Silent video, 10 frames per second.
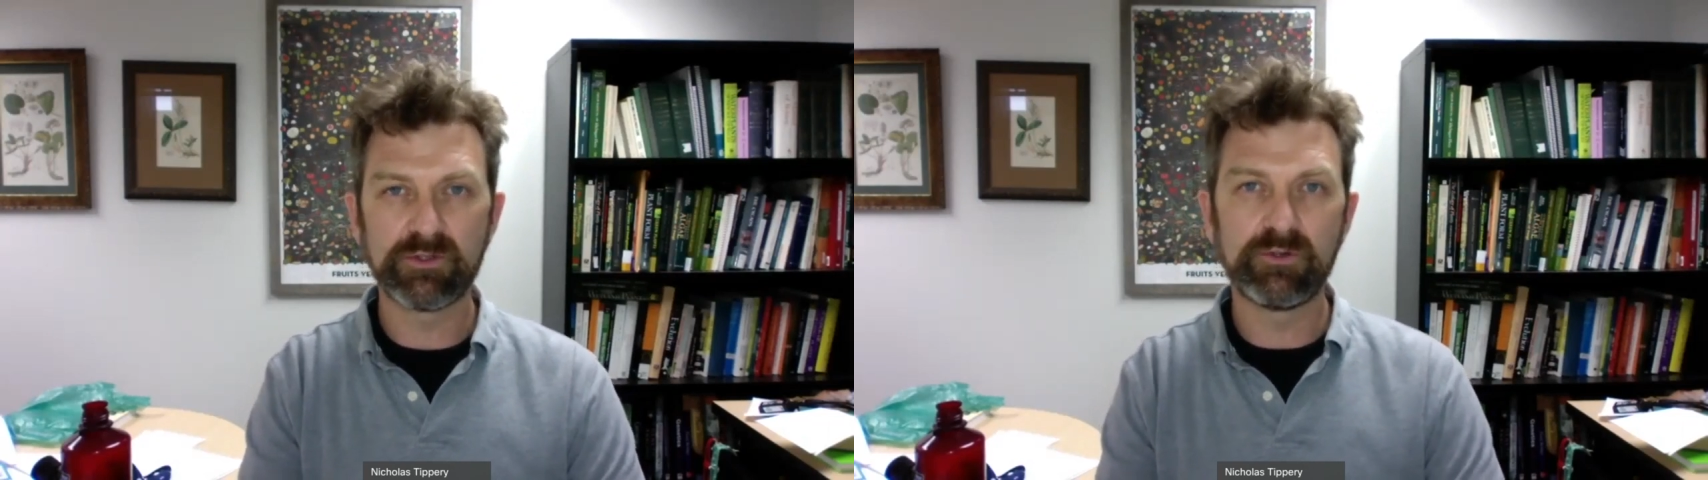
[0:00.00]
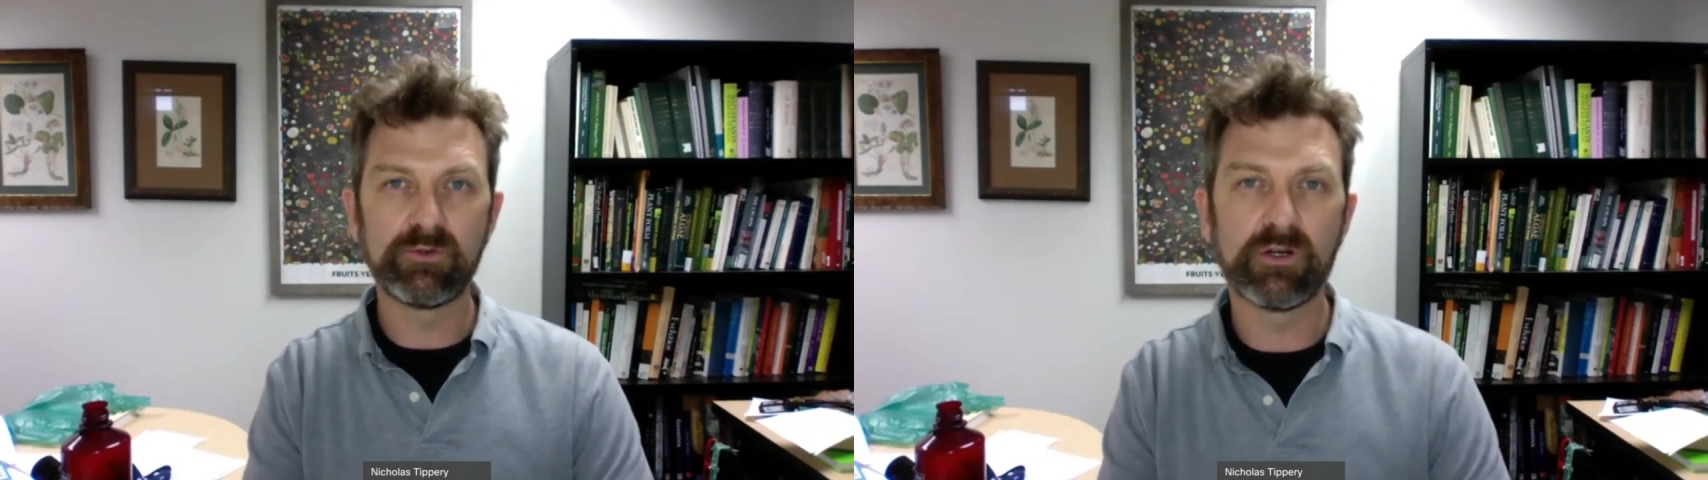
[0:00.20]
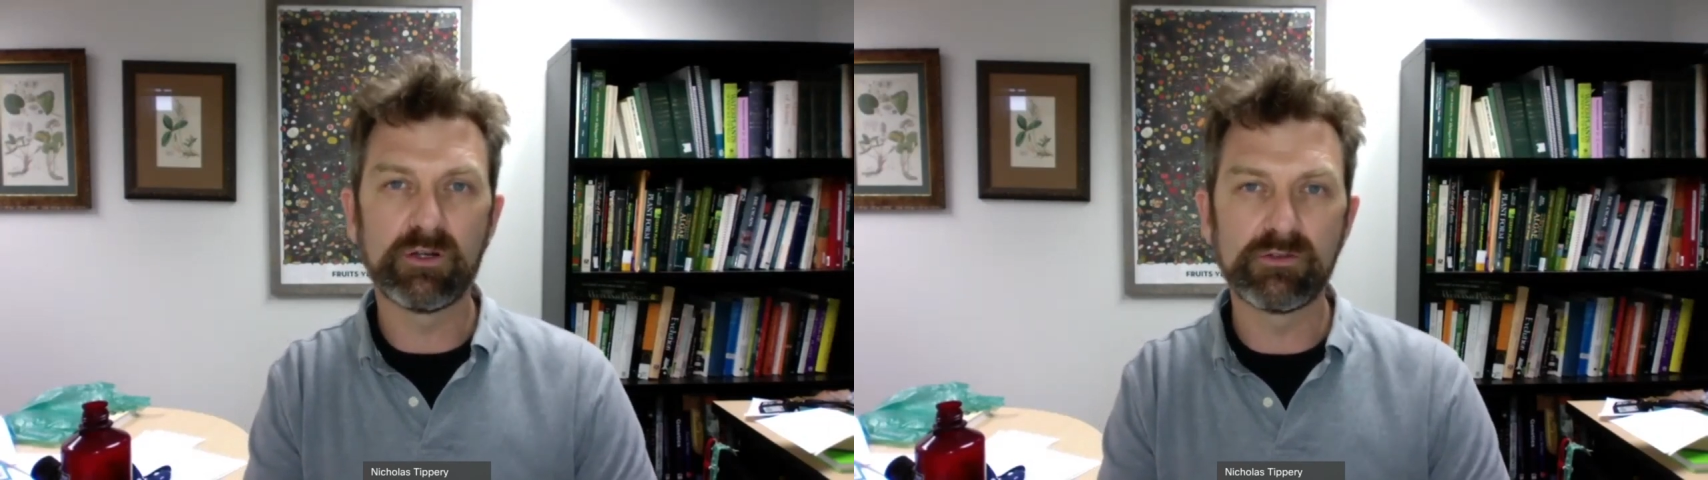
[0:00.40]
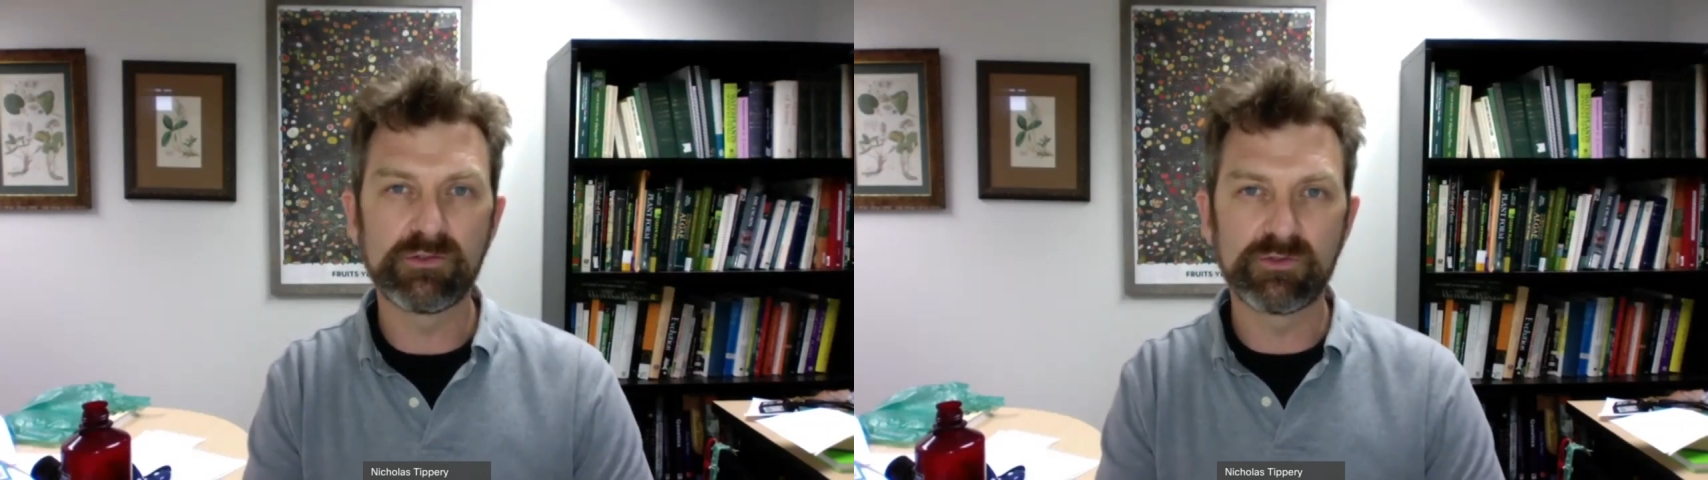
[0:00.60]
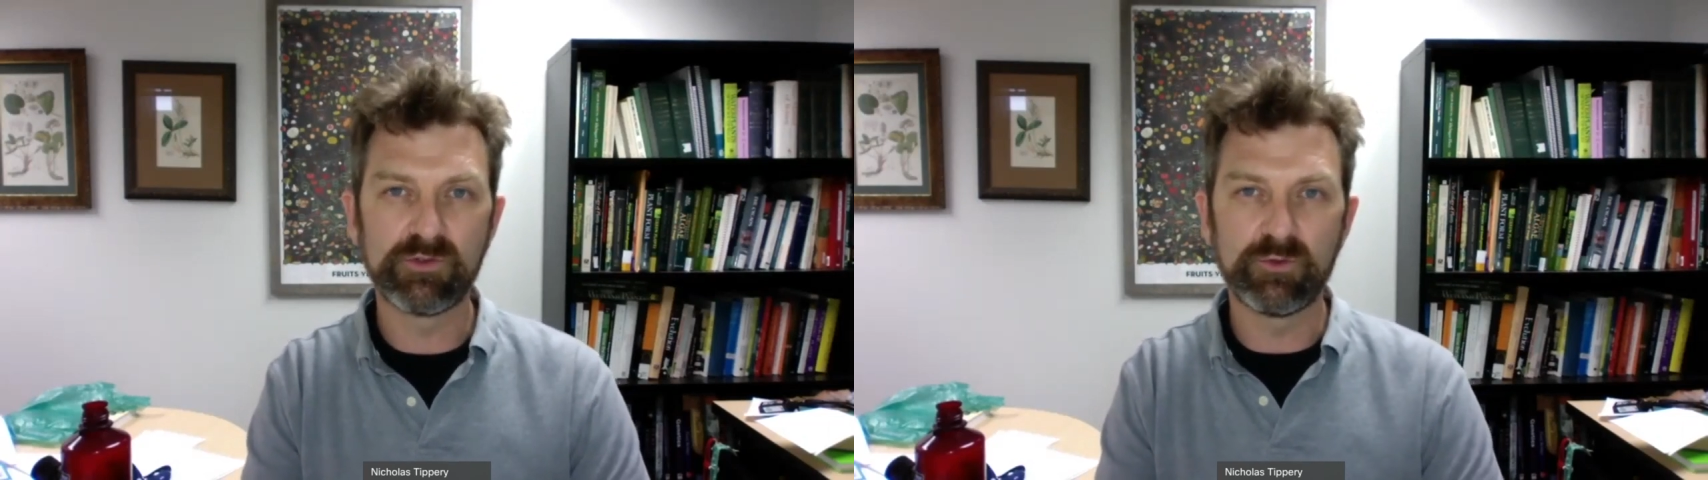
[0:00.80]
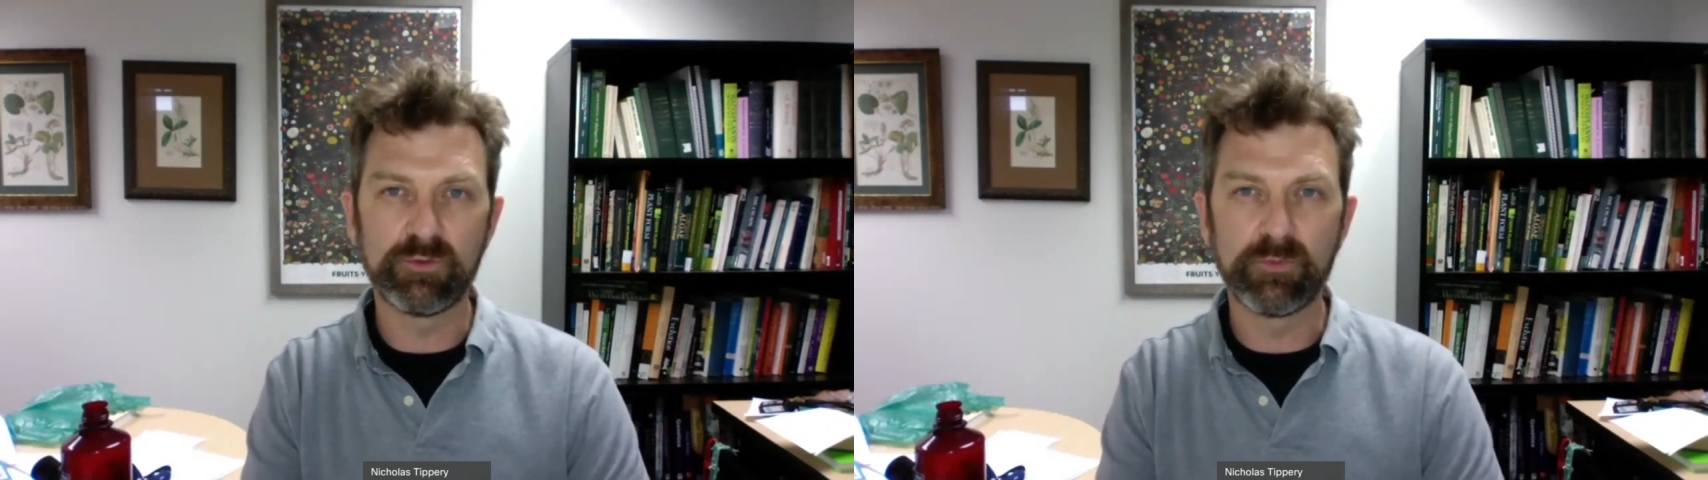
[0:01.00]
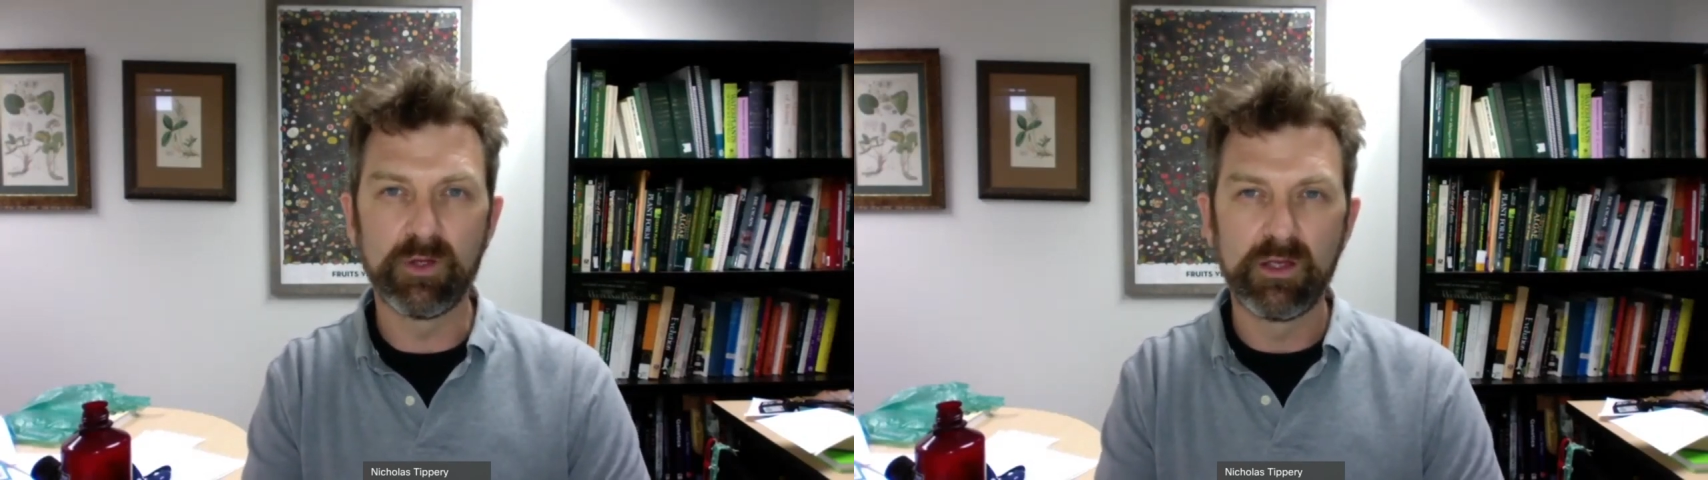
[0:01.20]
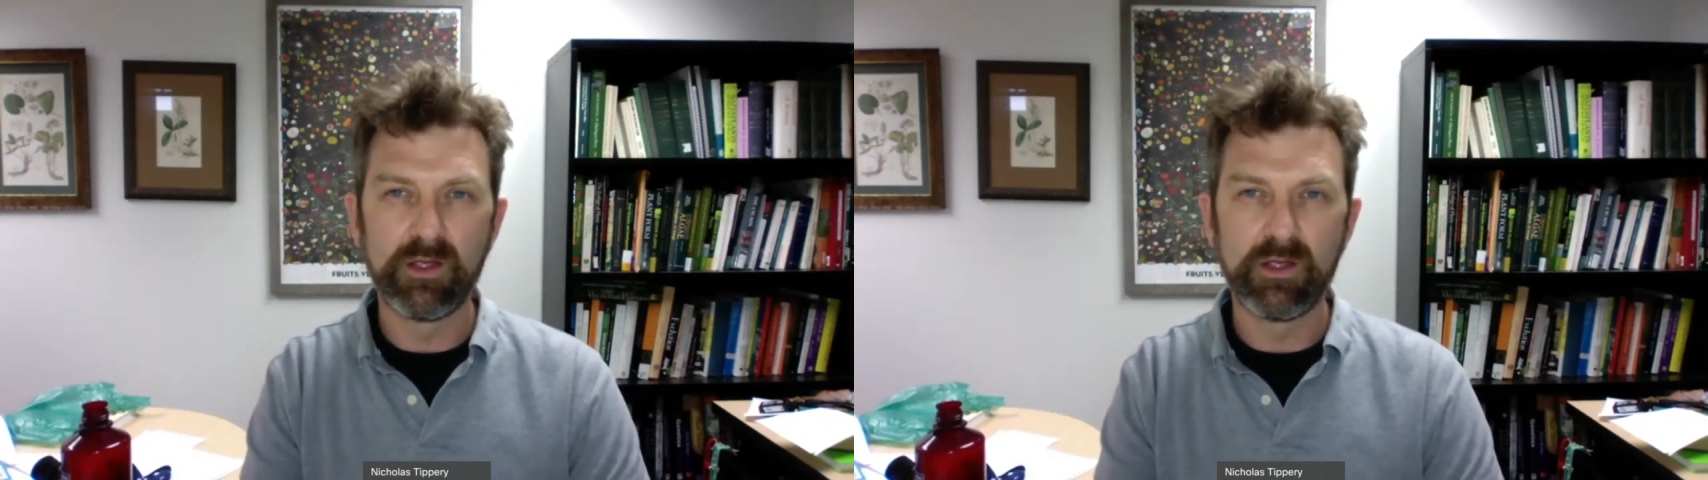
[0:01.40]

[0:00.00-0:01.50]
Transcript: you on Zoom.